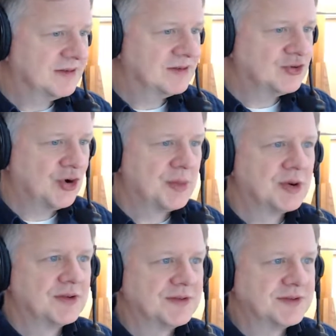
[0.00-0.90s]

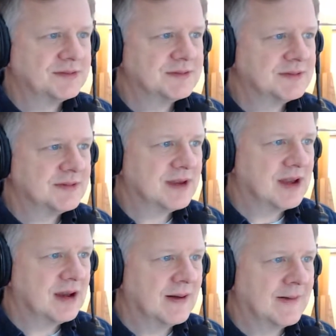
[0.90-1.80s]
terminals
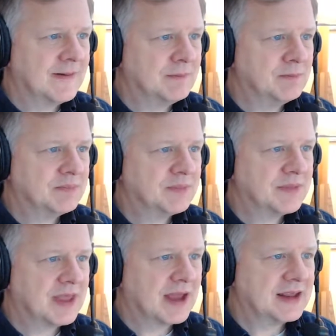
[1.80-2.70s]

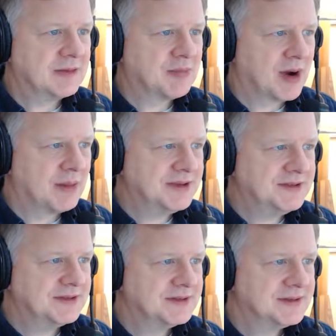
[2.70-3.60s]
that he
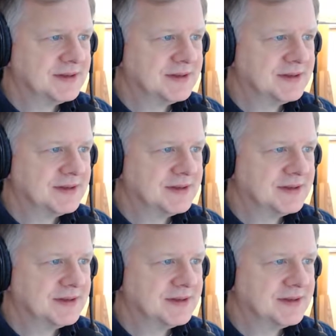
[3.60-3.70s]
promised.